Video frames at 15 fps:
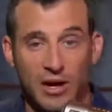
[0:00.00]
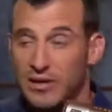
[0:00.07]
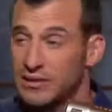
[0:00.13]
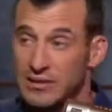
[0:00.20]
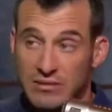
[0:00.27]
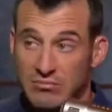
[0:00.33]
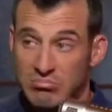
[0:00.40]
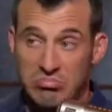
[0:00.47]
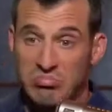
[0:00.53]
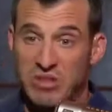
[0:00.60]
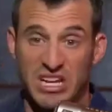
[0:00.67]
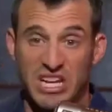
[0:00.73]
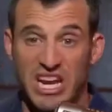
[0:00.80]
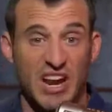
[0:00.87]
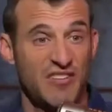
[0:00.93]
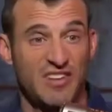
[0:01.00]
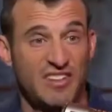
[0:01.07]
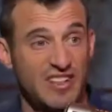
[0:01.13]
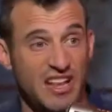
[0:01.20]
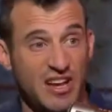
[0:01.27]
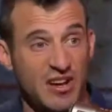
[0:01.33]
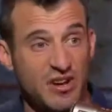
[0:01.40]
was they did
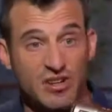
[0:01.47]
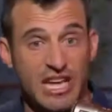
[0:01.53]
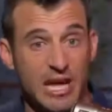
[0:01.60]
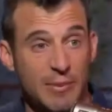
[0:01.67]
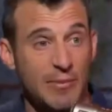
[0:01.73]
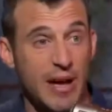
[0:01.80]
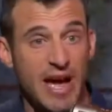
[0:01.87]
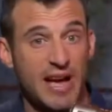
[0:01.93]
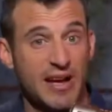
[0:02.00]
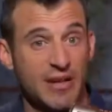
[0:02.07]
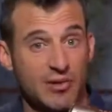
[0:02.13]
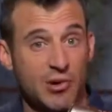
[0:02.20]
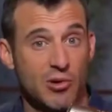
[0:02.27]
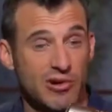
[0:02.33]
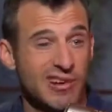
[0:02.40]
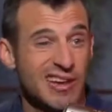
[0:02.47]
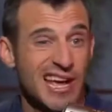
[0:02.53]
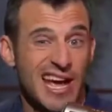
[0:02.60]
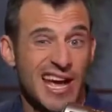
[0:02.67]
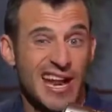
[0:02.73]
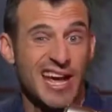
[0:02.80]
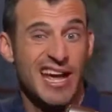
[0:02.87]
everything they could to get me back on the
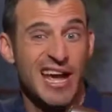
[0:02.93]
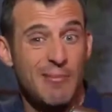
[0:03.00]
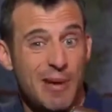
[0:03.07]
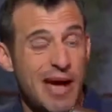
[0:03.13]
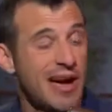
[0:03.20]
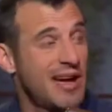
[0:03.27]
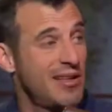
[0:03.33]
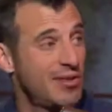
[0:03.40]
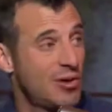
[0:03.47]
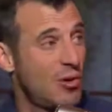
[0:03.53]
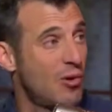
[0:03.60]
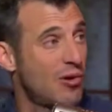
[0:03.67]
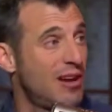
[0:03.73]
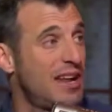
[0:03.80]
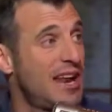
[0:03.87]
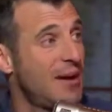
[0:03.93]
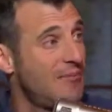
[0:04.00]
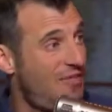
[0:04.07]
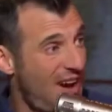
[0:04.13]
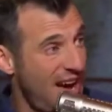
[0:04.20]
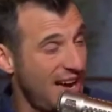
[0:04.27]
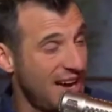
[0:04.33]
court, and I got back on the court,
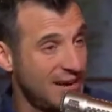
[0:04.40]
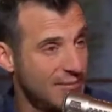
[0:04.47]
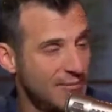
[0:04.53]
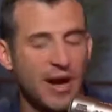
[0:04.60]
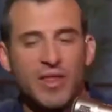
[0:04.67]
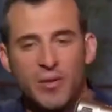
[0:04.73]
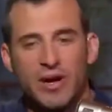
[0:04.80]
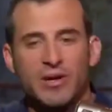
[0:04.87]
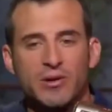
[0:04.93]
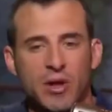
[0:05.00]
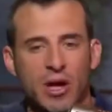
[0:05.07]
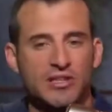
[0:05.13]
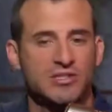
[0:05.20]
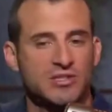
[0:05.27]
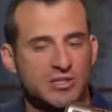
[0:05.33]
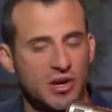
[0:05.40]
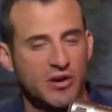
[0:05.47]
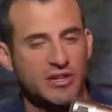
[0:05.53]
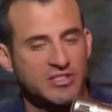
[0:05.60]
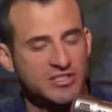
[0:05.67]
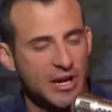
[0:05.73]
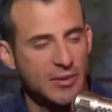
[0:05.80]
and I'm fine. By the way, you lost your
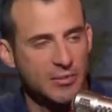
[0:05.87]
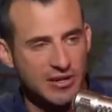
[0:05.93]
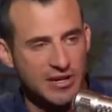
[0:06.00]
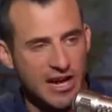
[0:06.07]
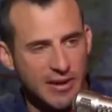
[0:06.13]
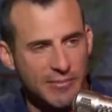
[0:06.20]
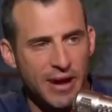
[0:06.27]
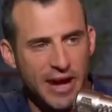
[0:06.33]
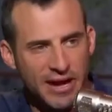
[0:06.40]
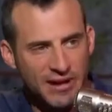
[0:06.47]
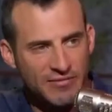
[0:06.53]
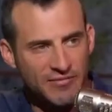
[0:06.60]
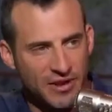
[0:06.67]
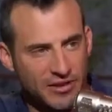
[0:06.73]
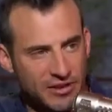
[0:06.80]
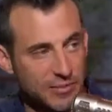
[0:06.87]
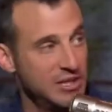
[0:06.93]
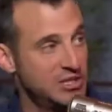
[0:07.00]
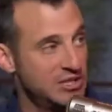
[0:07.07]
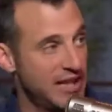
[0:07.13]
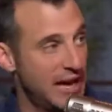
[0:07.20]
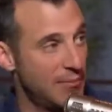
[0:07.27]
starting job when you came back.
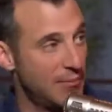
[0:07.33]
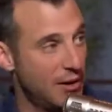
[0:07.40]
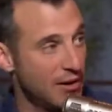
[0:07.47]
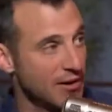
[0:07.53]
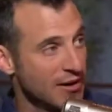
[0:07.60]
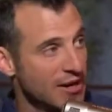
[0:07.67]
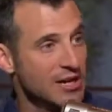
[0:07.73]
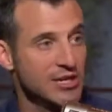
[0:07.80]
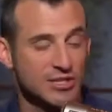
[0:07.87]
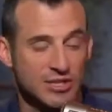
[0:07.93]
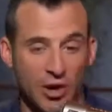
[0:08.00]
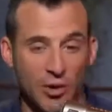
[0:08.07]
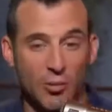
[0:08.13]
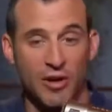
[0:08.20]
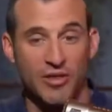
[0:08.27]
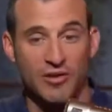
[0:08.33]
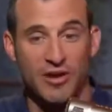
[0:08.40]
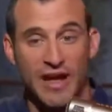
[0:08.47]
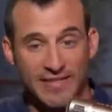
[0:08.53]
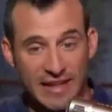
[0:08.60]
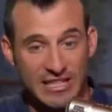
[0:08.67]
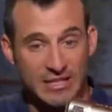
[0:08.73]
Failed to mention that part. So
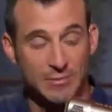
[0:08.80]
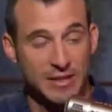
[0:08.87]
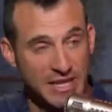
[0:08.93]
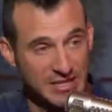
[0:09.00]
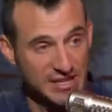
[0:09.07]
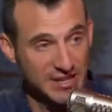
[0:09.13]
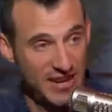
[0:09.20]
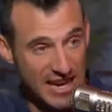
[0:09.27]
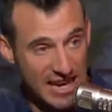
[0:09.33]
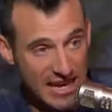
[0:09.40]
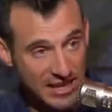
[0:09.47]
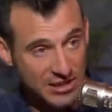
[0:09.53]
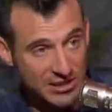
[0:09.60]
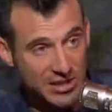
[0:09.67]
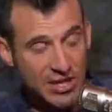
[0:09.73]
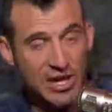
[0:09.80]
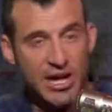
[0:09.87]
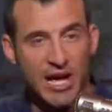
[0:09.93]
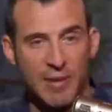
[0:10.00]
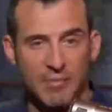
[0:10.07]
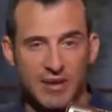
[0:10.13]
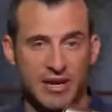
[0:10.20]
whether or not that's because of age
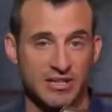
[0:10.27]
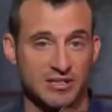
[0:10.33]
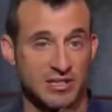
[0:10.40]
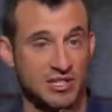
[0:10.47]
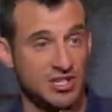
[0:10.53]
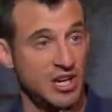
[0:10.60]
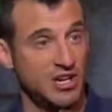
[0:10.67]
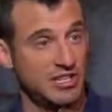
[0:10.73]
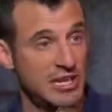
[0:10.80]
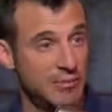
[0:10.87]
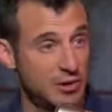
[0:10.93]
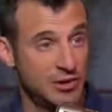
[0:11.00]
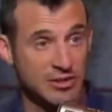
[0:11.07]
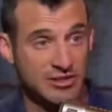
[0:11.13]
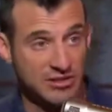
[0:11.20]
and because DeJounte